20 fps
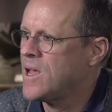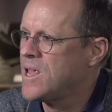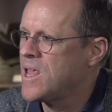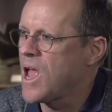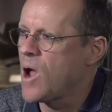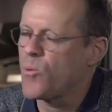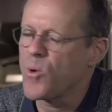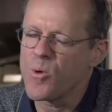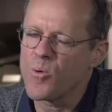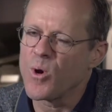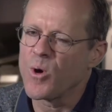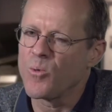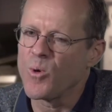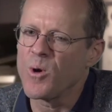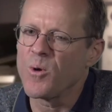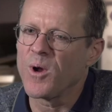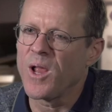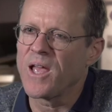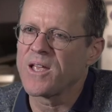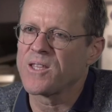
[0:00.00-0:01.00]
Yeah, we
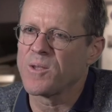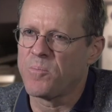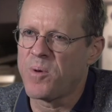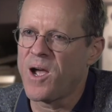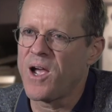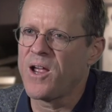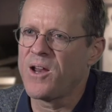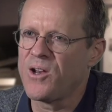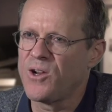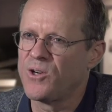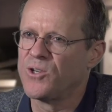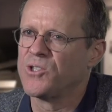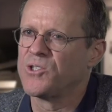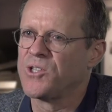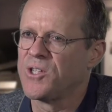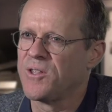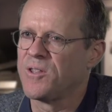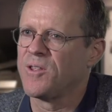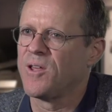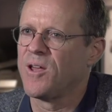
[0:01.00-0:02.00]
were like the pioneers
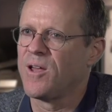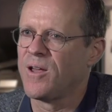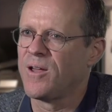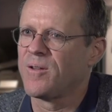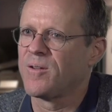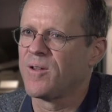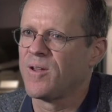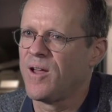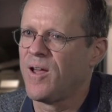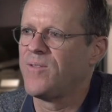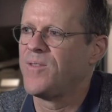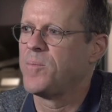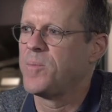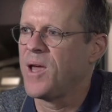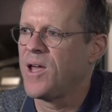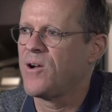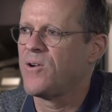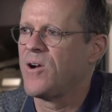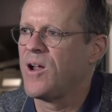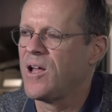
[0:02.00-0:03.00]
of the
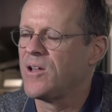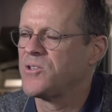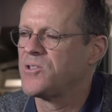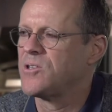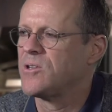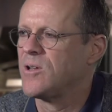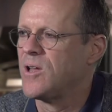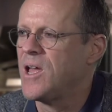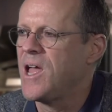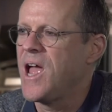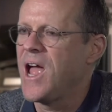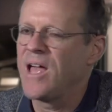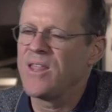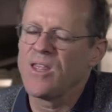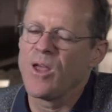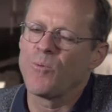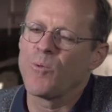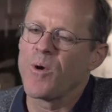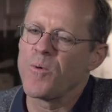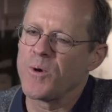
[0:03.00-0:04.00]
banner ads, and
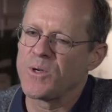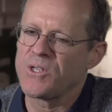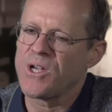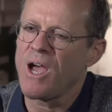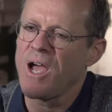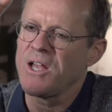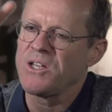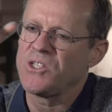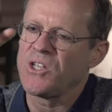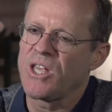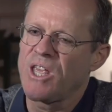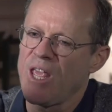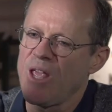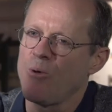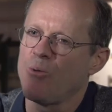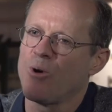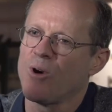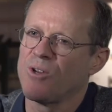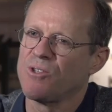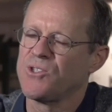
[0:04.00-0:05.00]
then we would tie it to
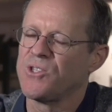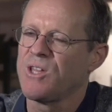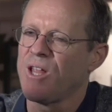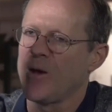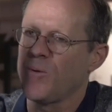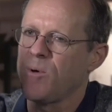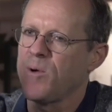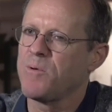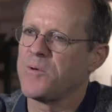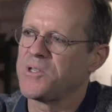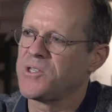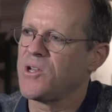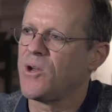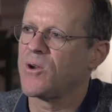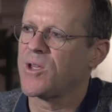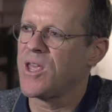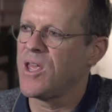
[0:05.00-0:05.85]
keywords, and then we would sell